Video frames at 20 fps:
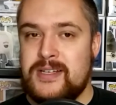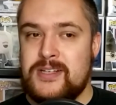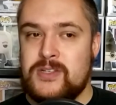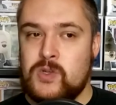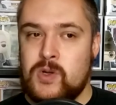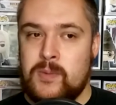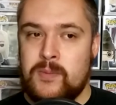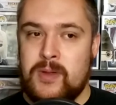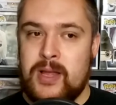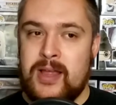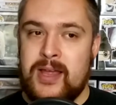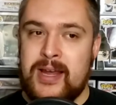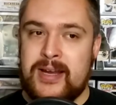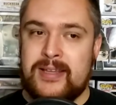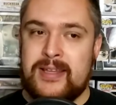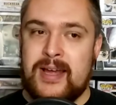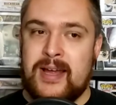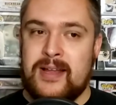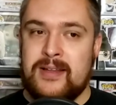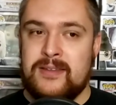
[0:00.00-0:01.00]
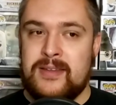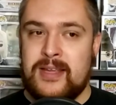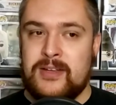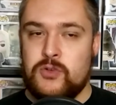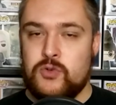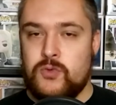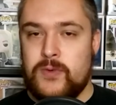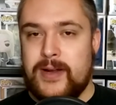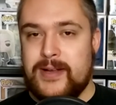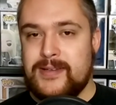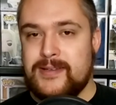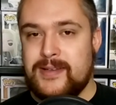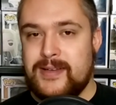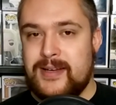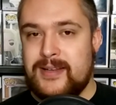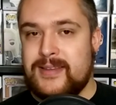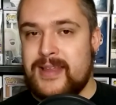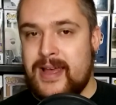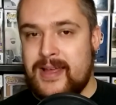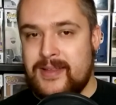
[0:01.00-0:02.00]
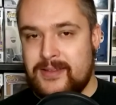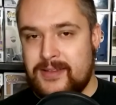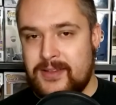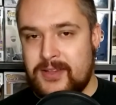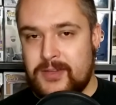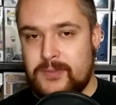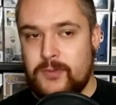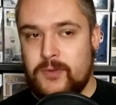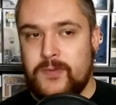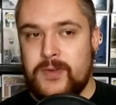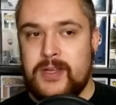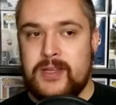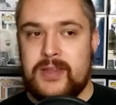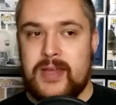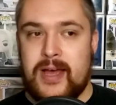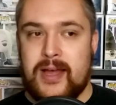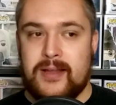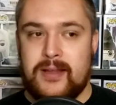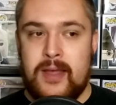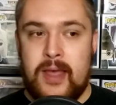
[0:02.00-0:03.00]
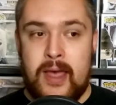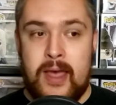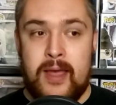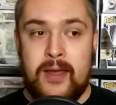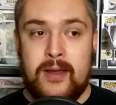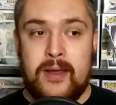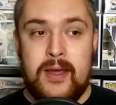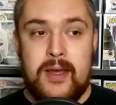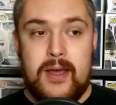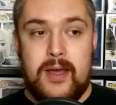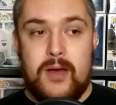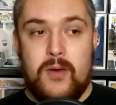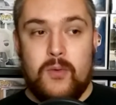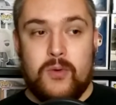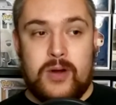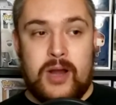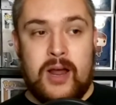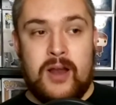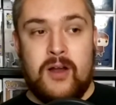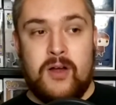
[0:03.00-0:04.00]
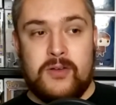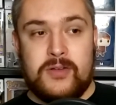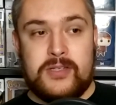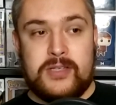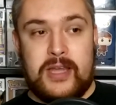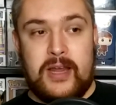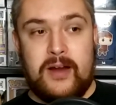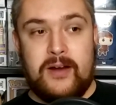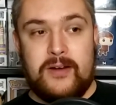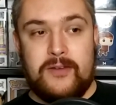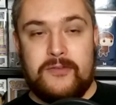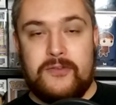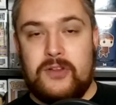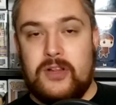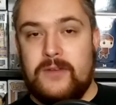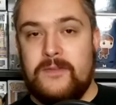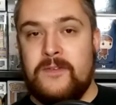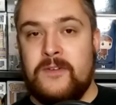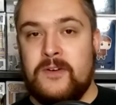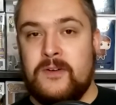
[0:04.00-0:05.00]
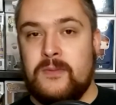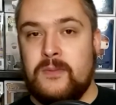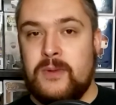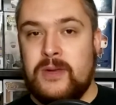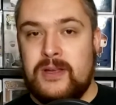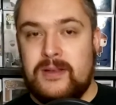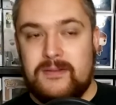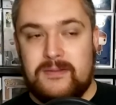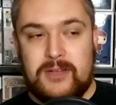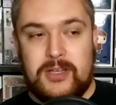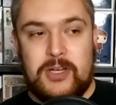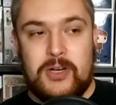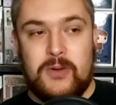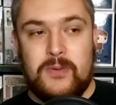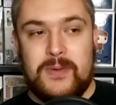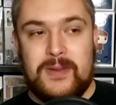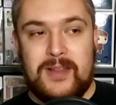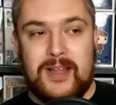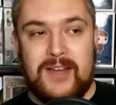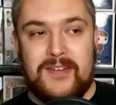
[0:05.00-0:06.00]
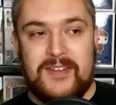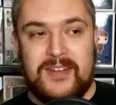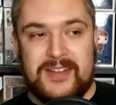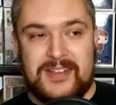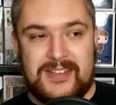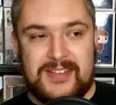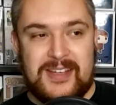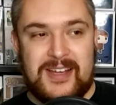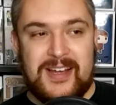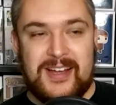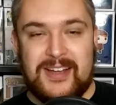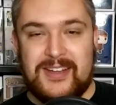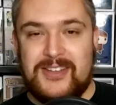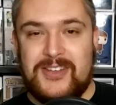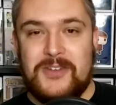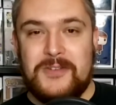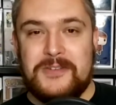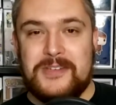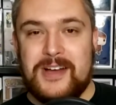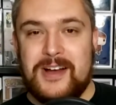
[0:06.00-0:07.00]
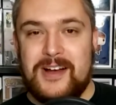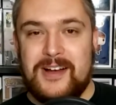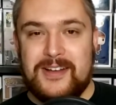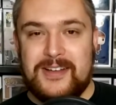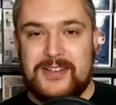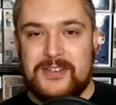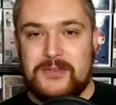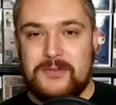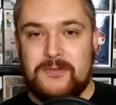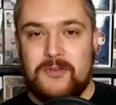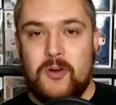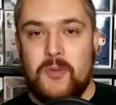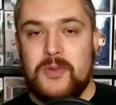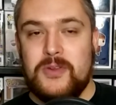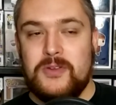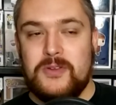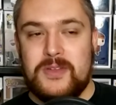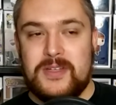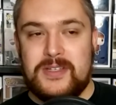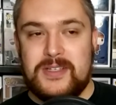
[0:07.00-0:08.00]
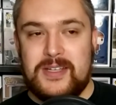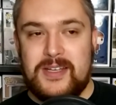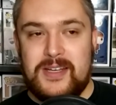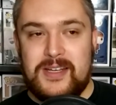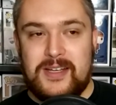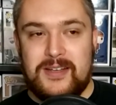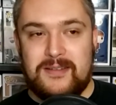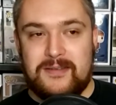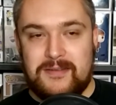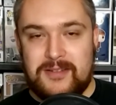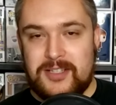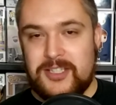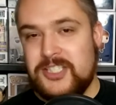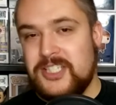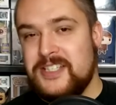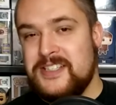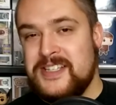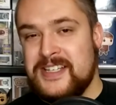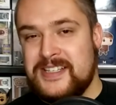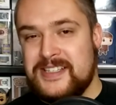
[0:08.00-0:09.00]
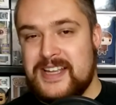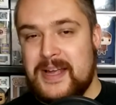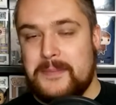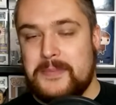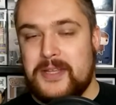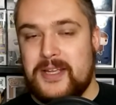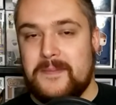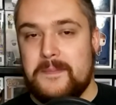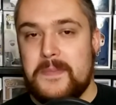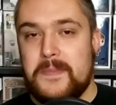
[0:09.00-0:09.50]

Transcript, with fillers: So I like that they translated that into this movie, that, hey, we're not all scared of Clifford. We, you know, we love it. It's a cute dog. He's roaming through the city and let's just accept it.